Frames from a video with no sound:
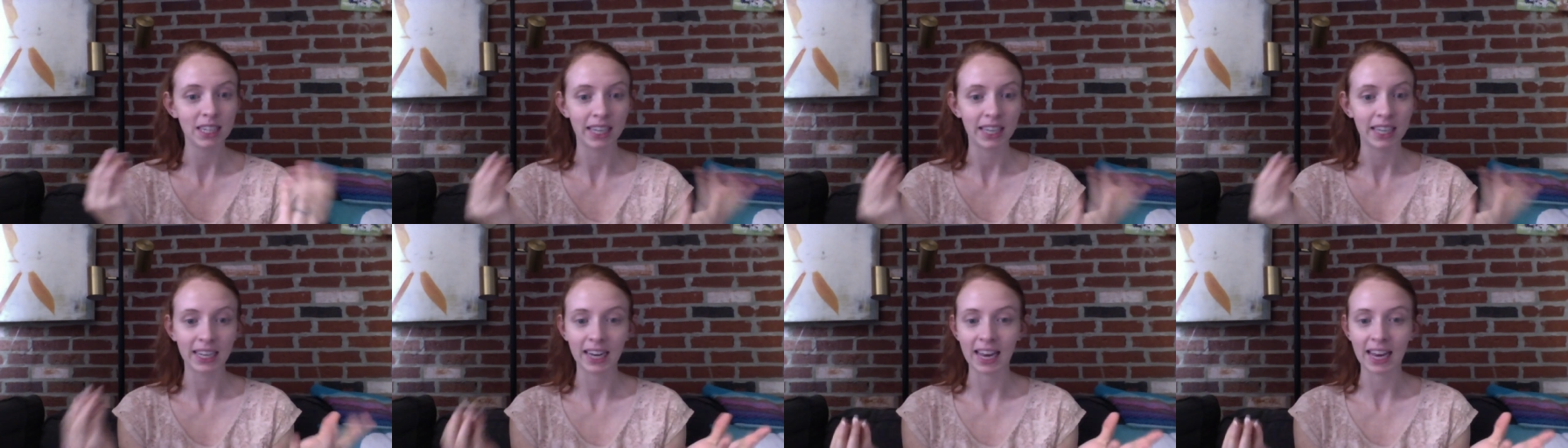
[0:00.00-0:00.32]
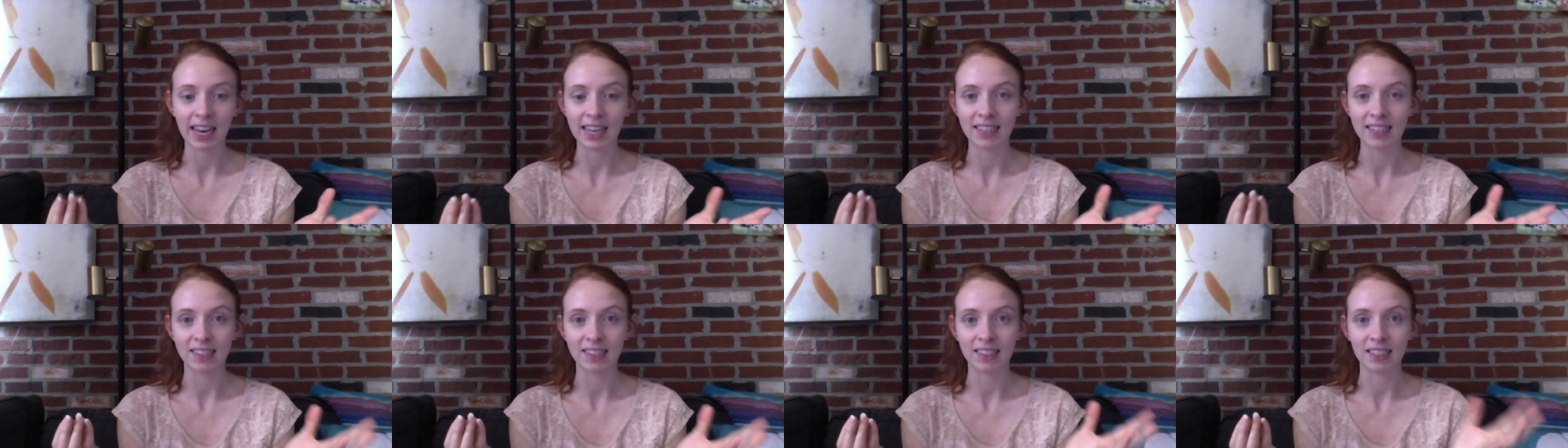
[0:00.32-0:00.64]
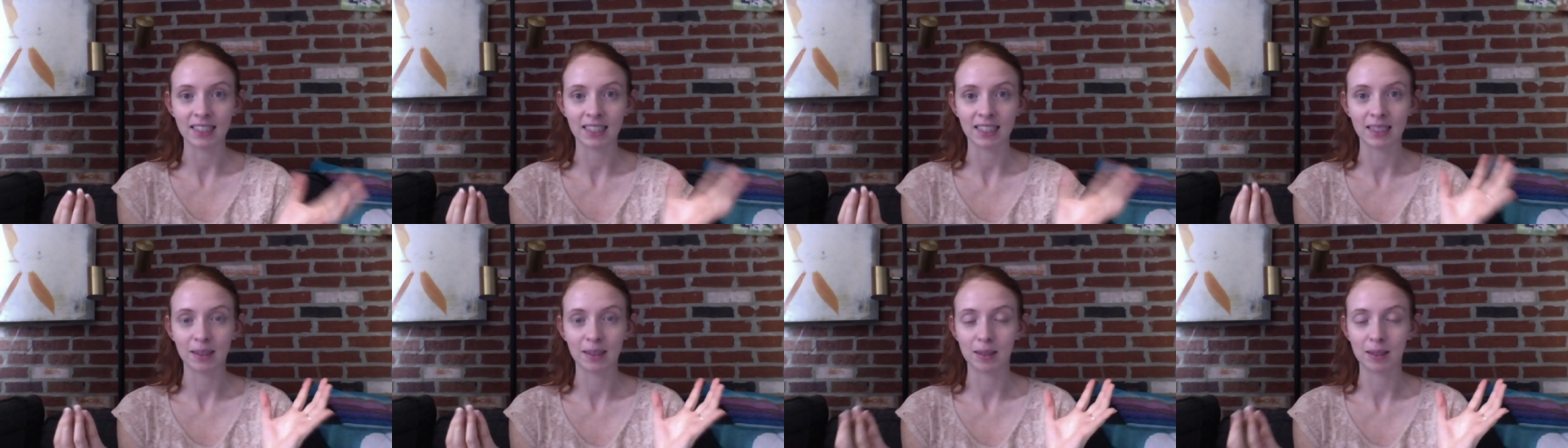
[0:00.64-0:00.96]
It aids
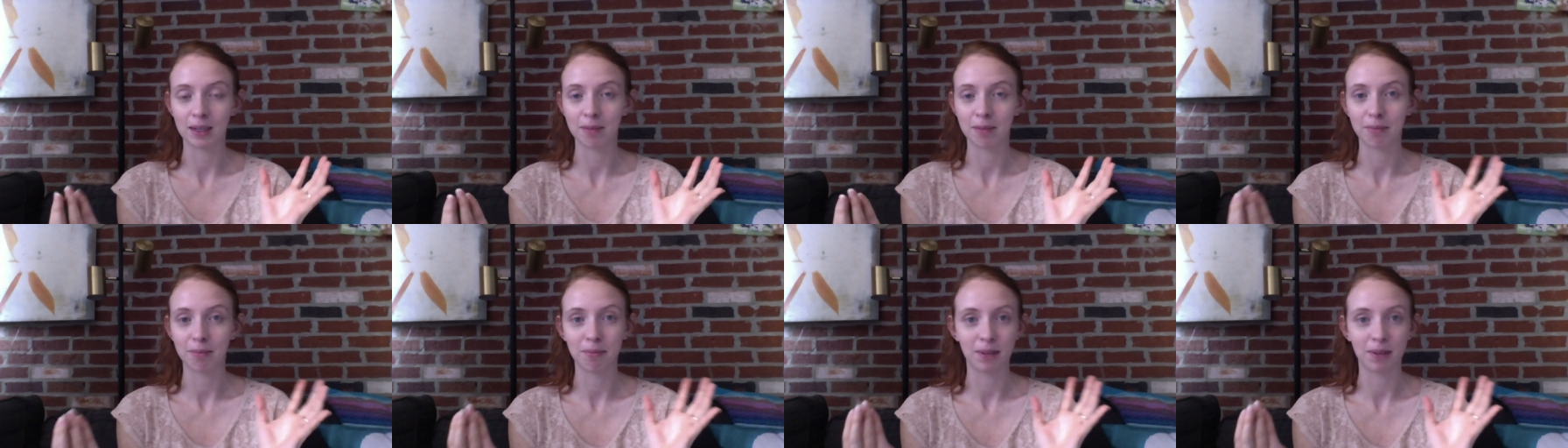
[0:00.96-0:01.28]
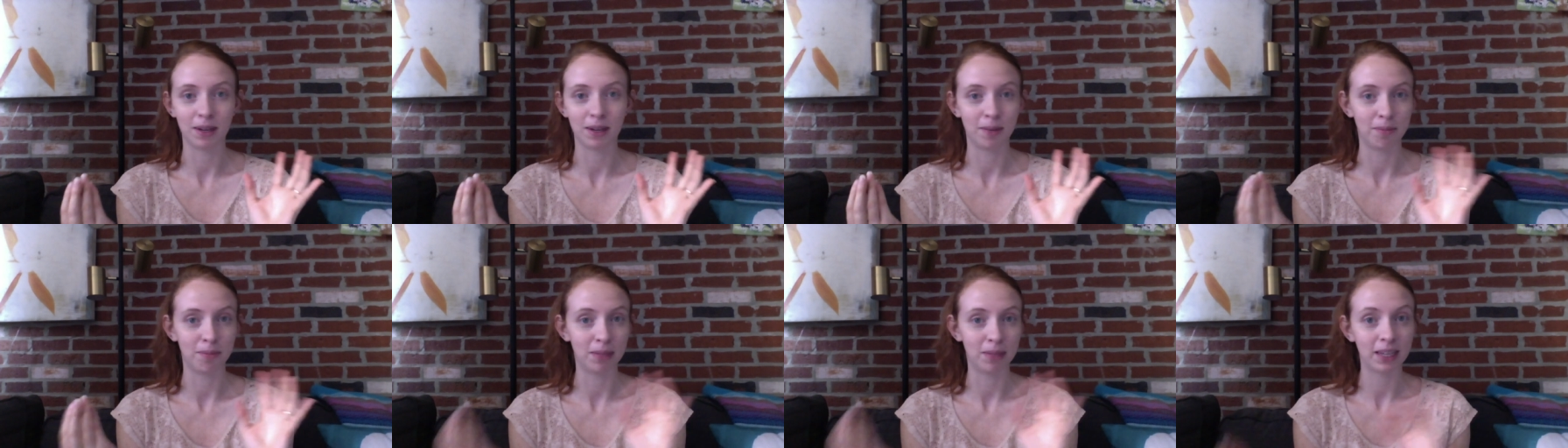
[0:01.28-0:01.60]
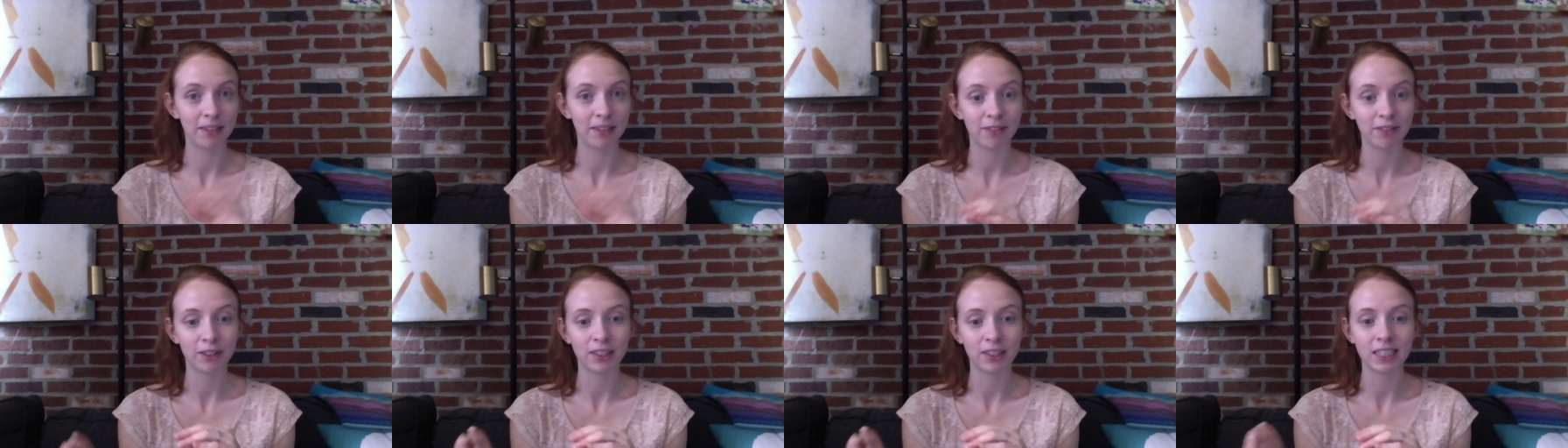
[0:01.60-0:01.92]
in
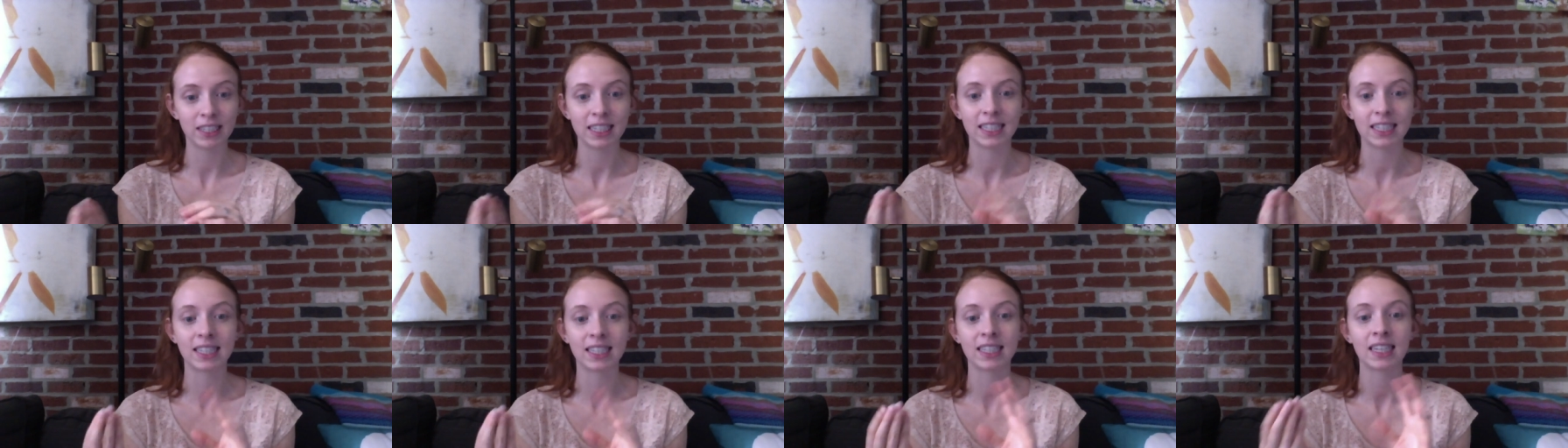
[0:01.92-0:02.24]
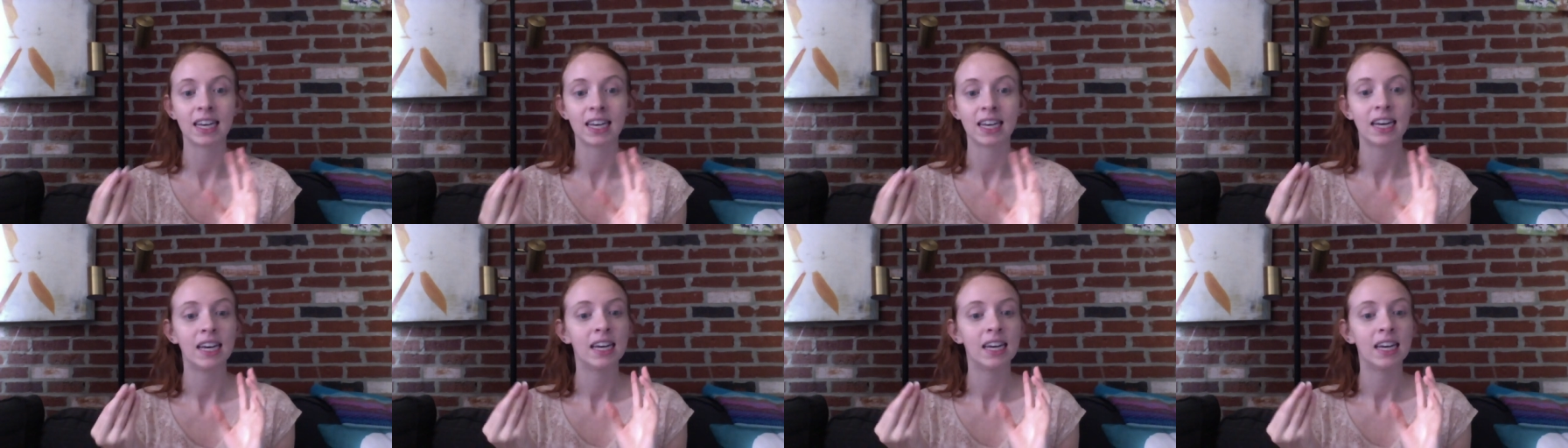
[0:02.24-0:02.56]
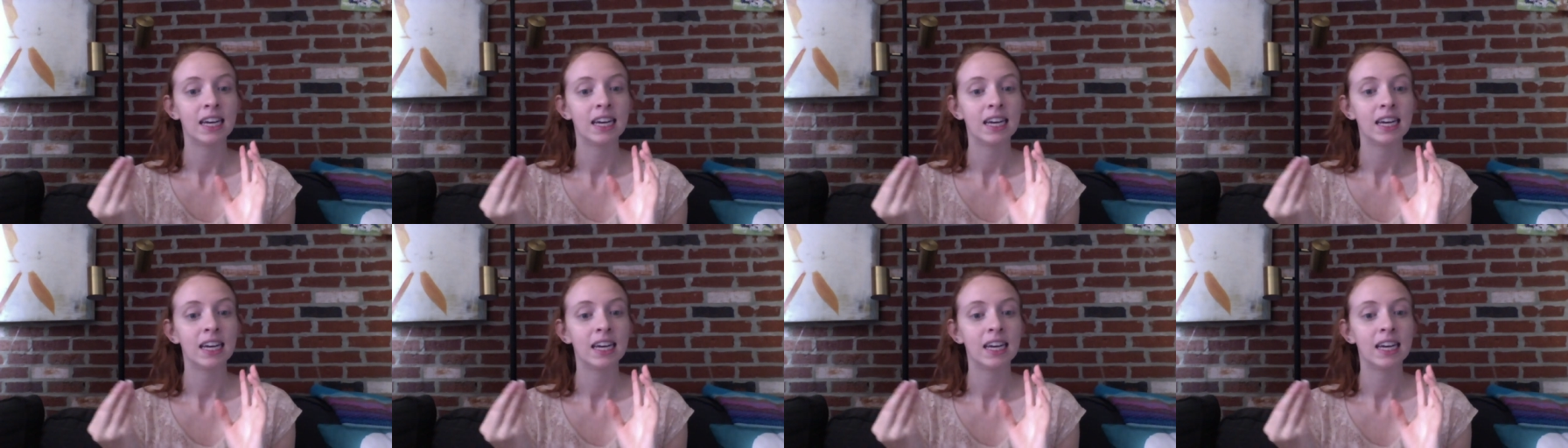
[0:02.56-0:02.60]
playfulness,